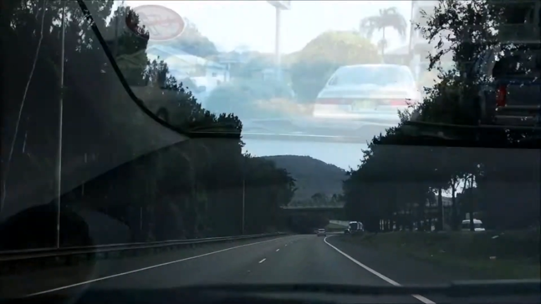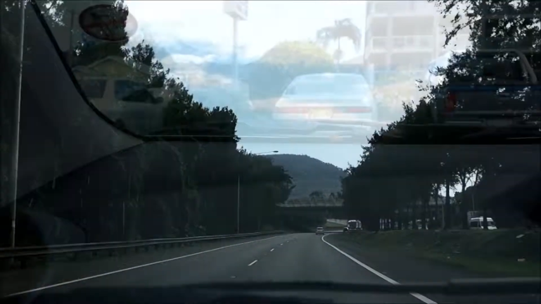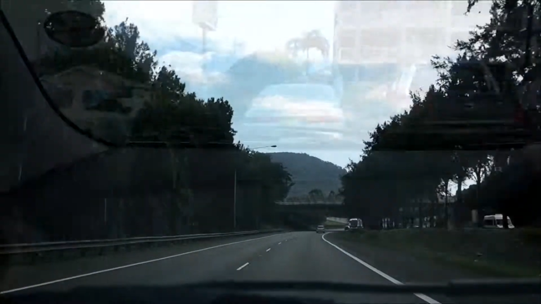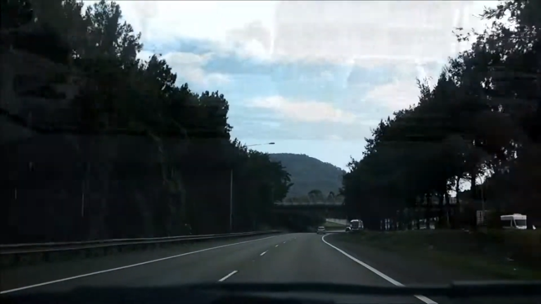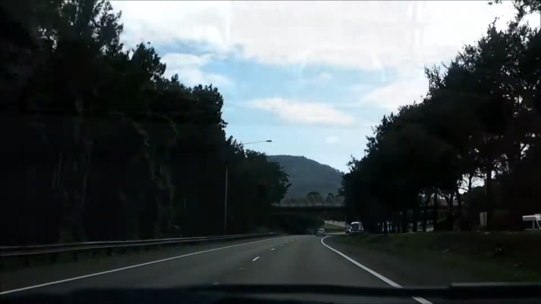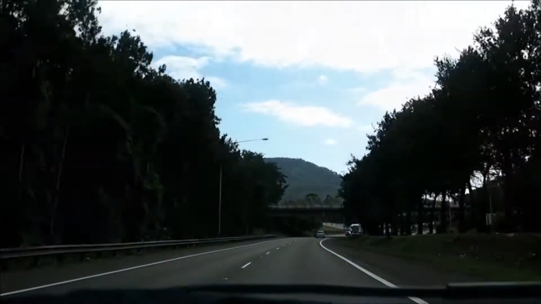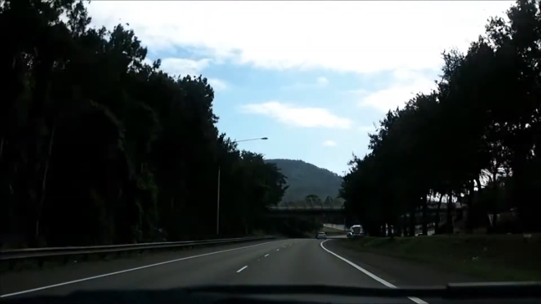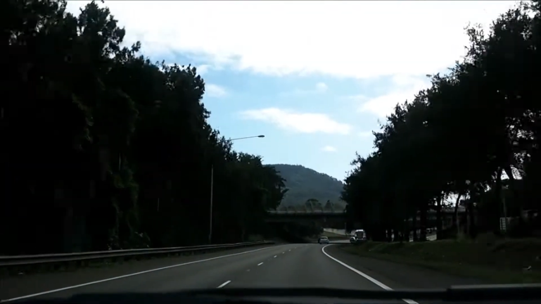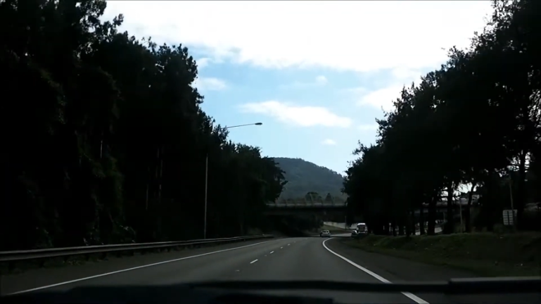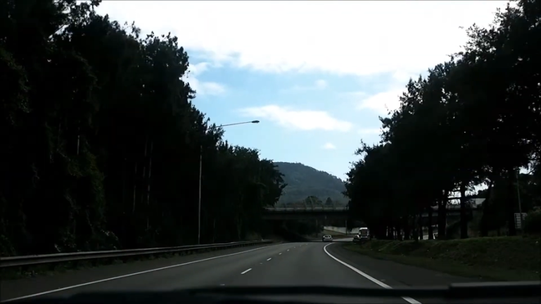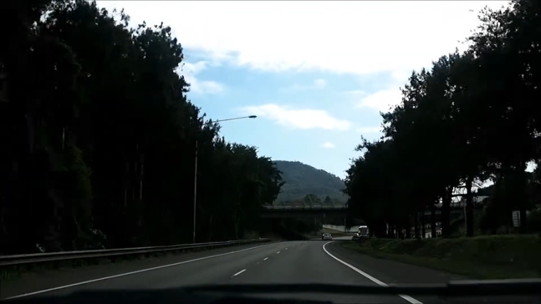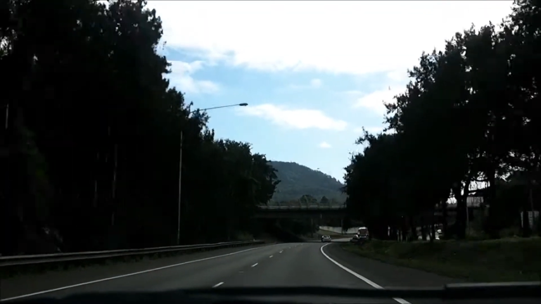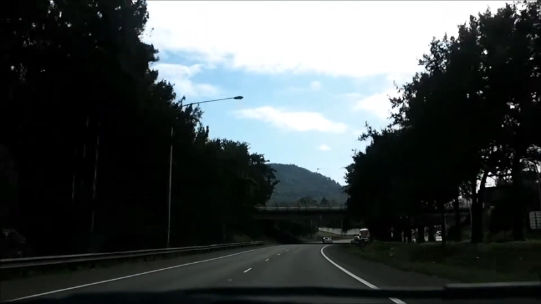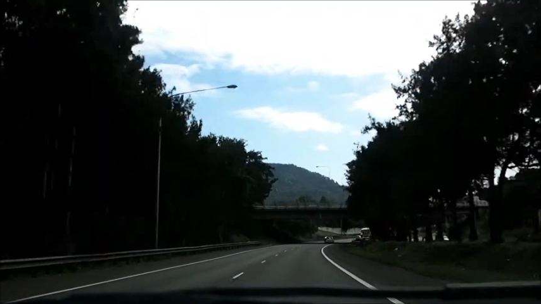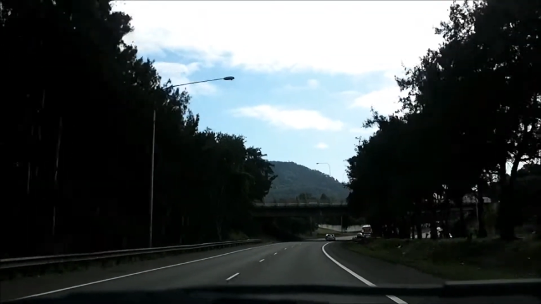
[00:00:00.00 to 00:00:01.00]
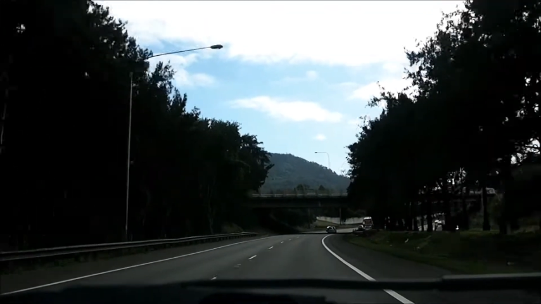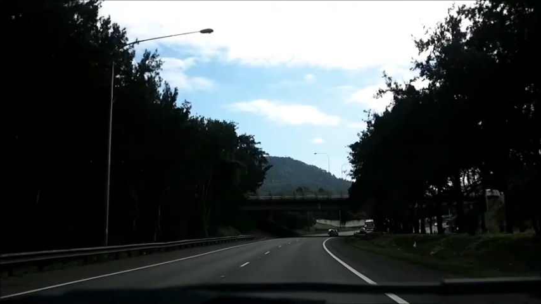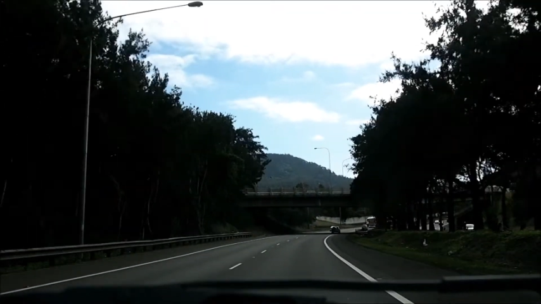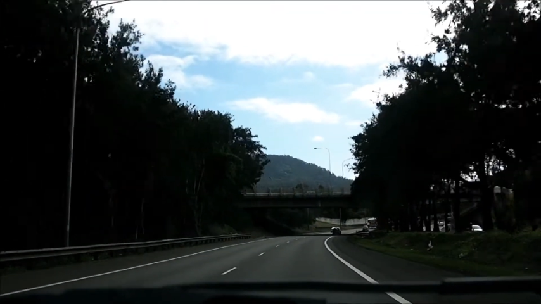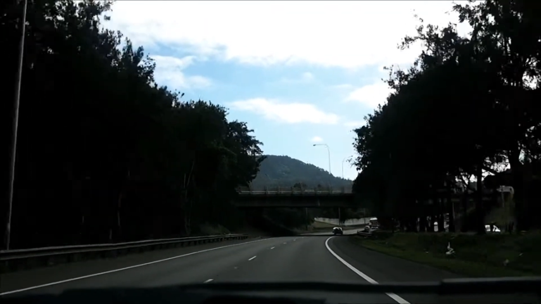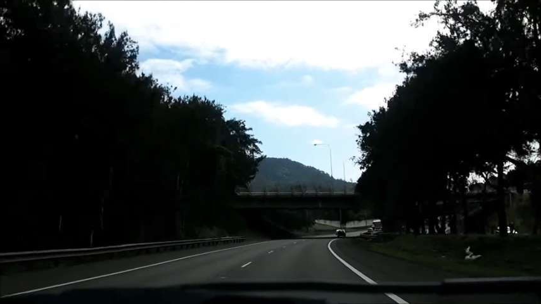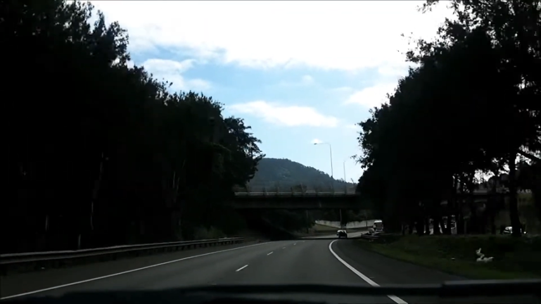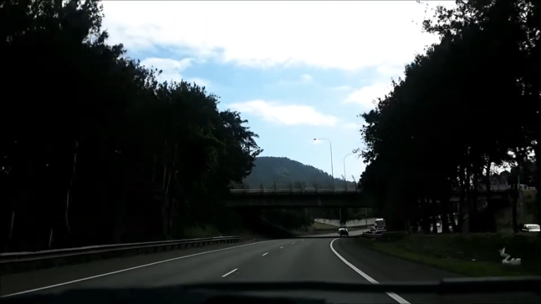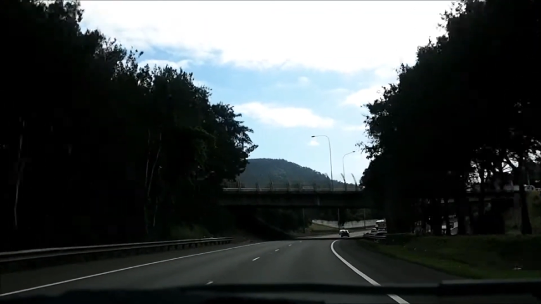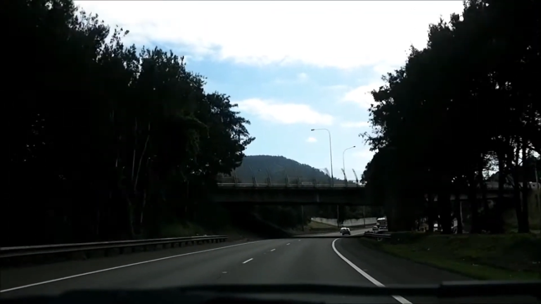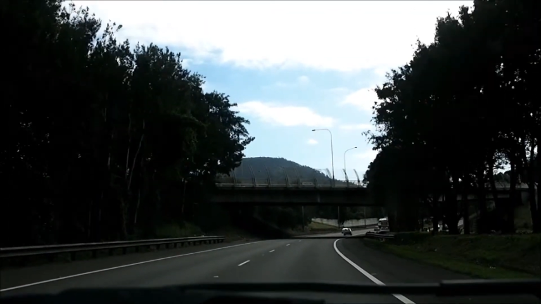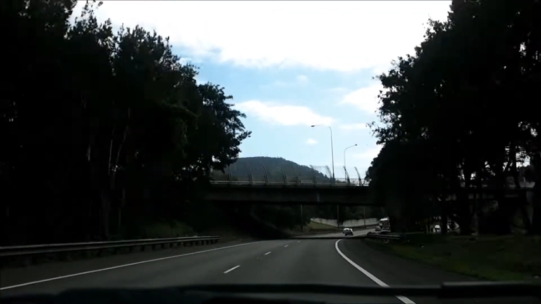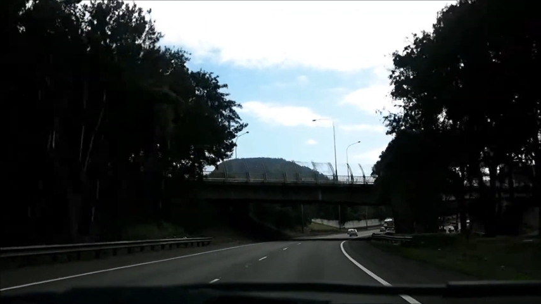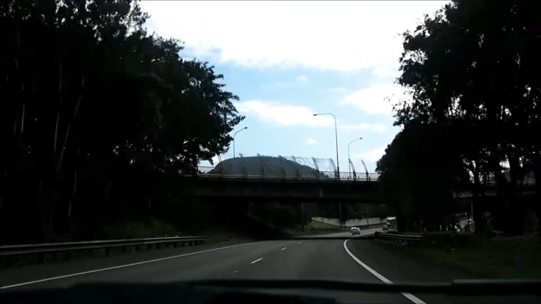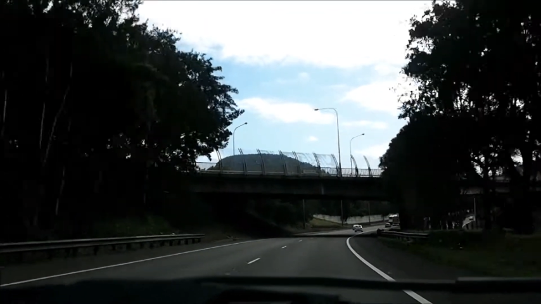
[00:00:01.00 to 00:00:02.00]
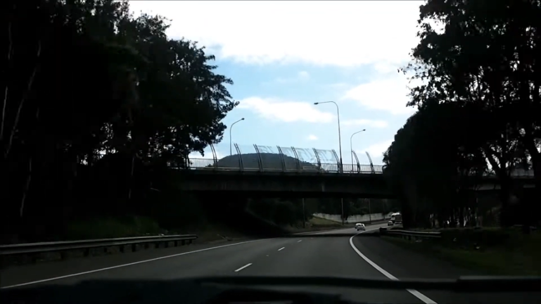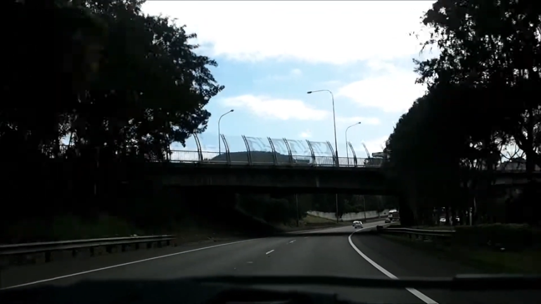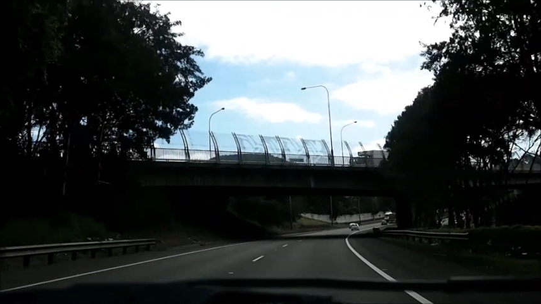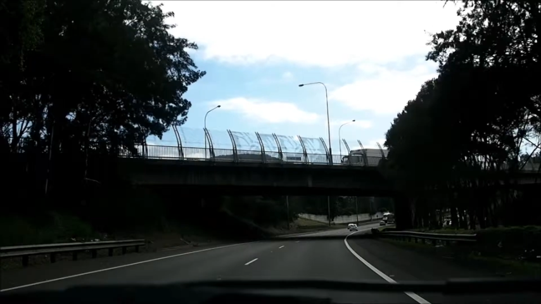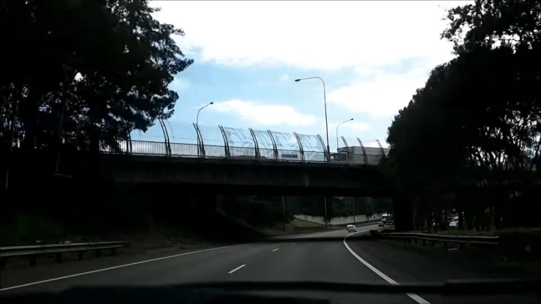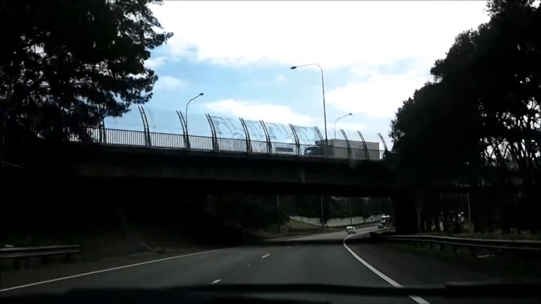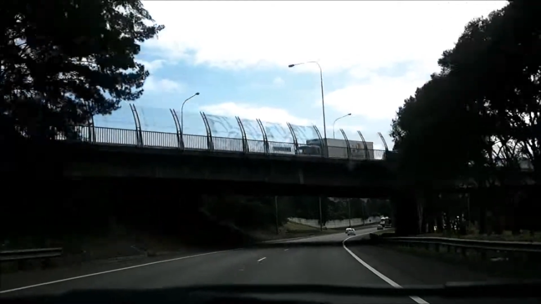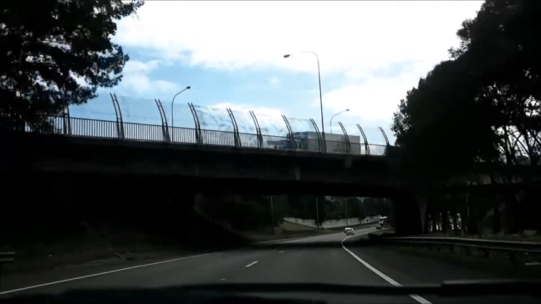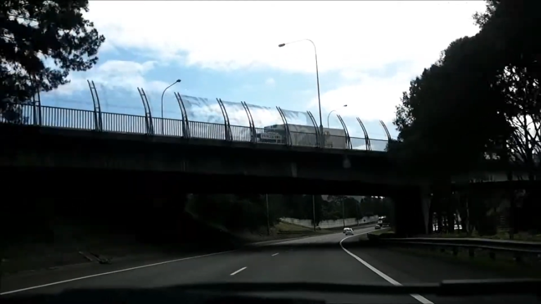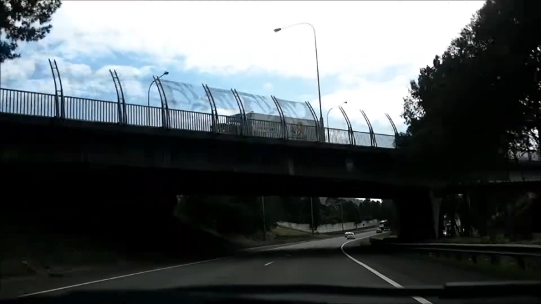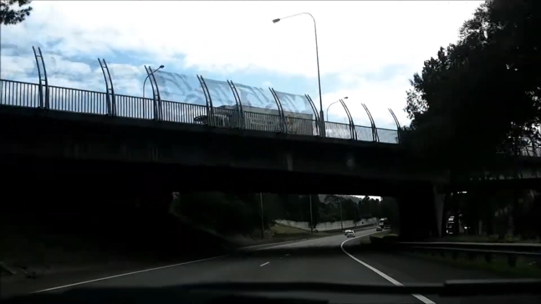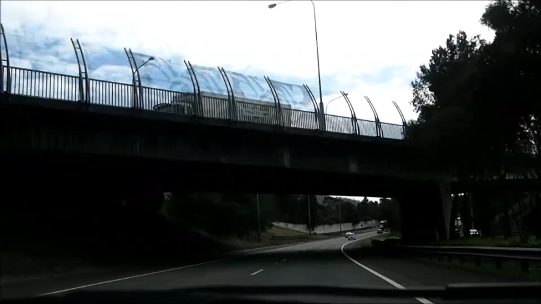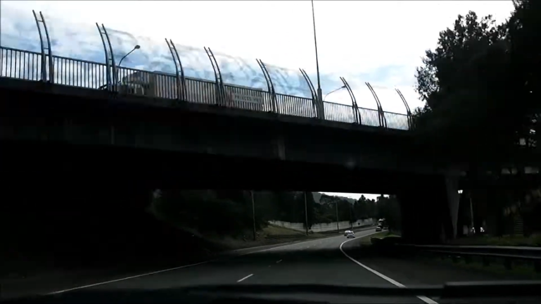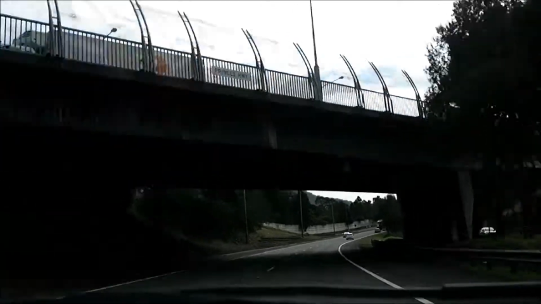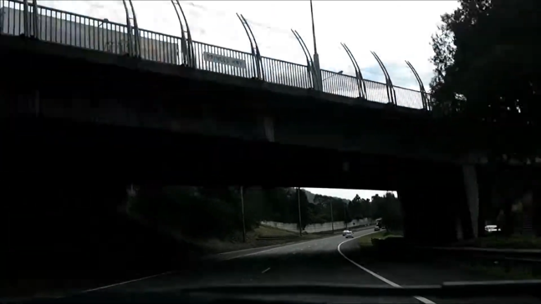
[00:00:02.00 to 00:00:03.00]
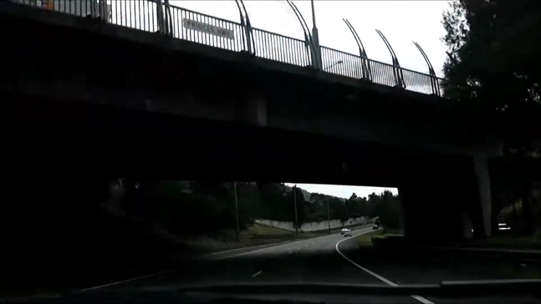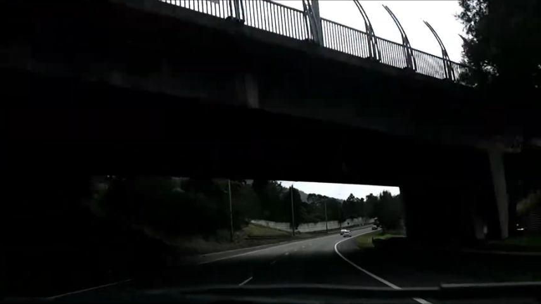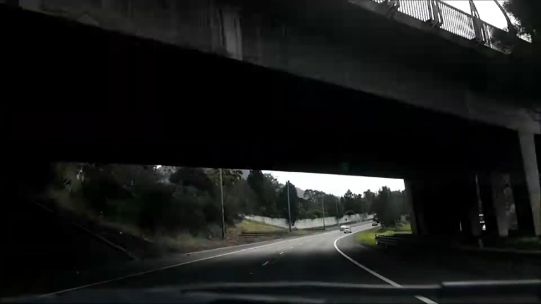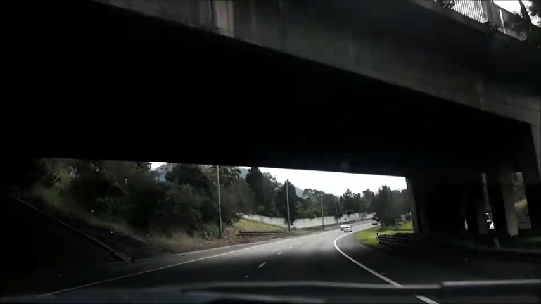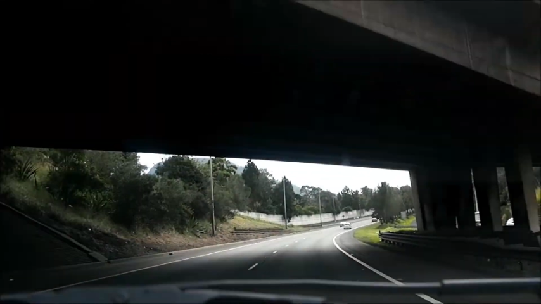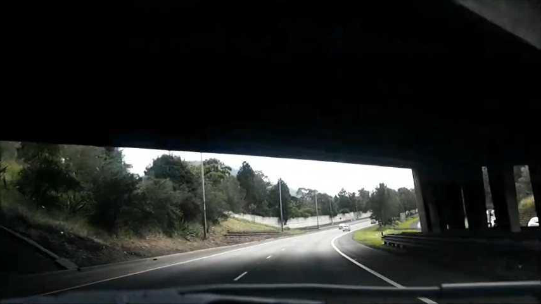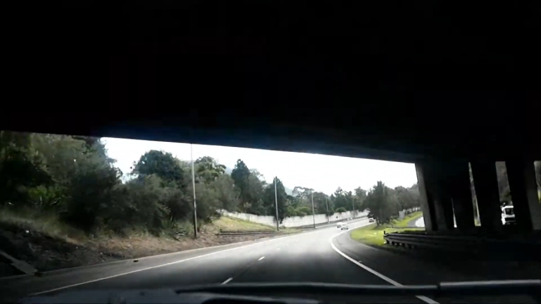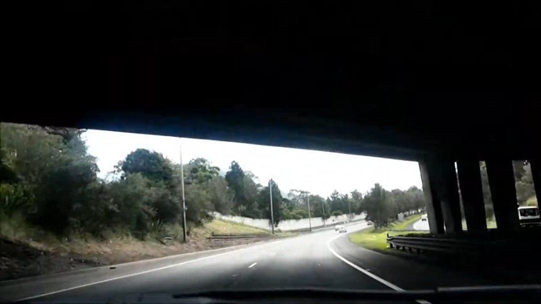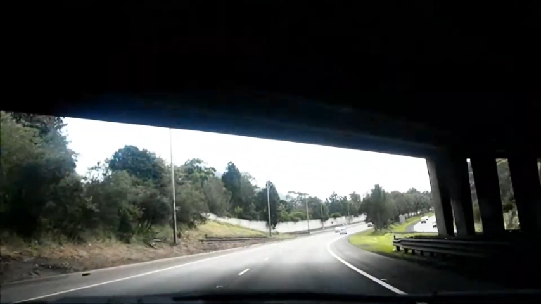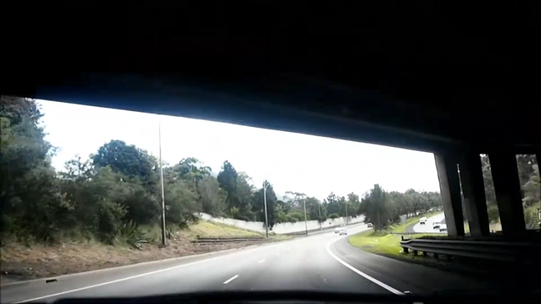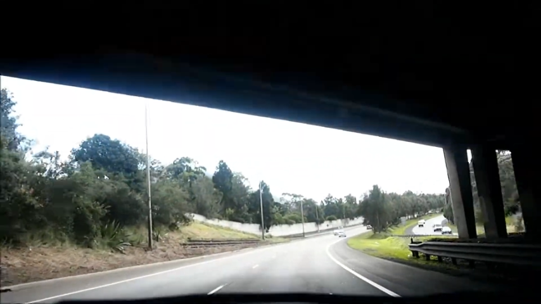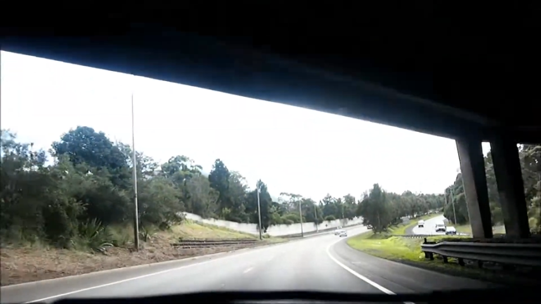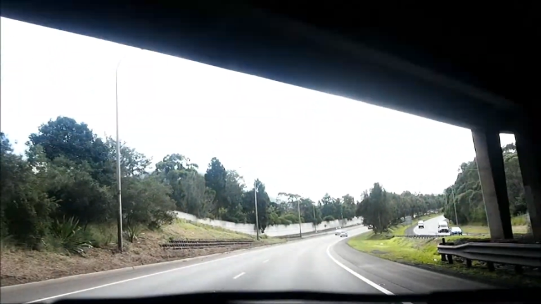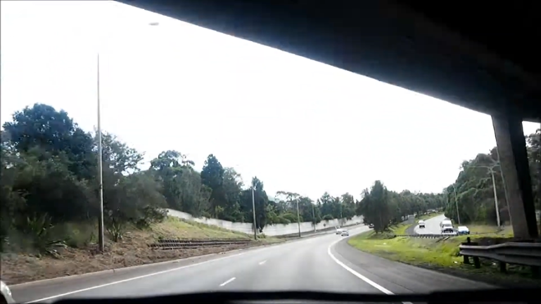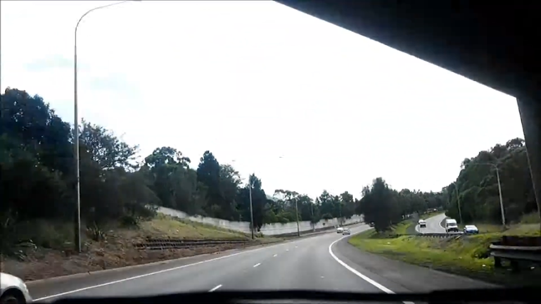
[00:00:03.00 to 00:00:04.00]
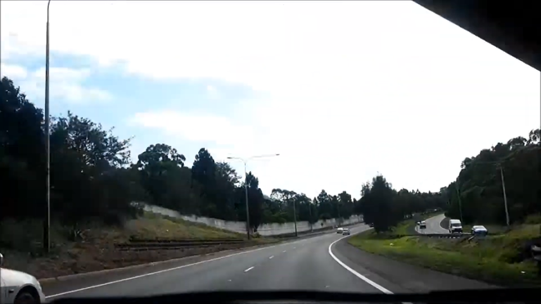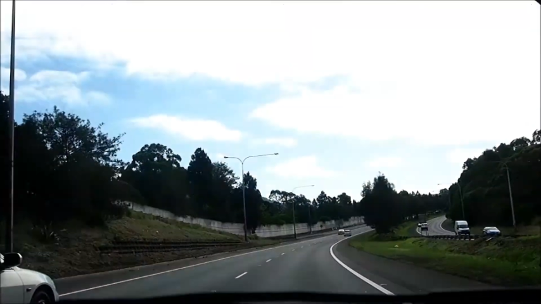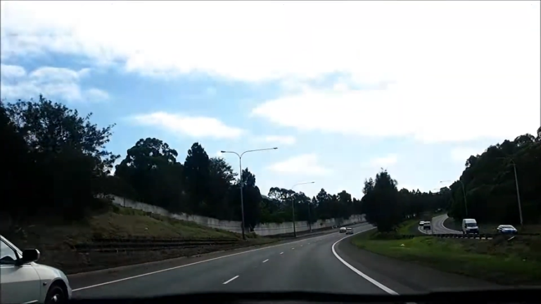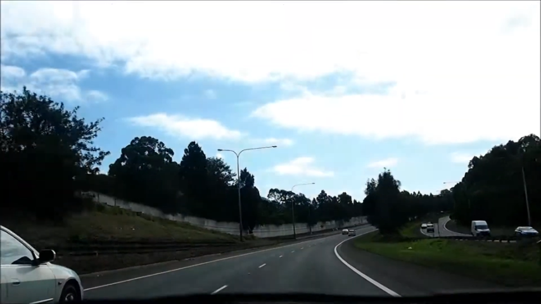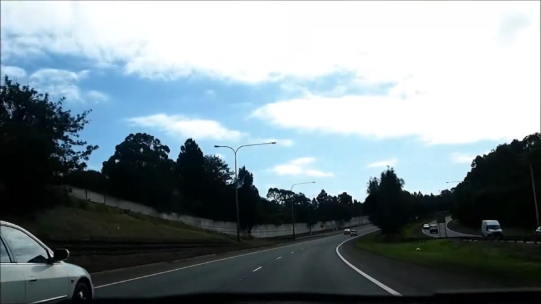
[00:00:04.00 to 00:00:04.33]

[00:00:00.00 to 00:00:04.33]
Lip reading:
(no speaker visible)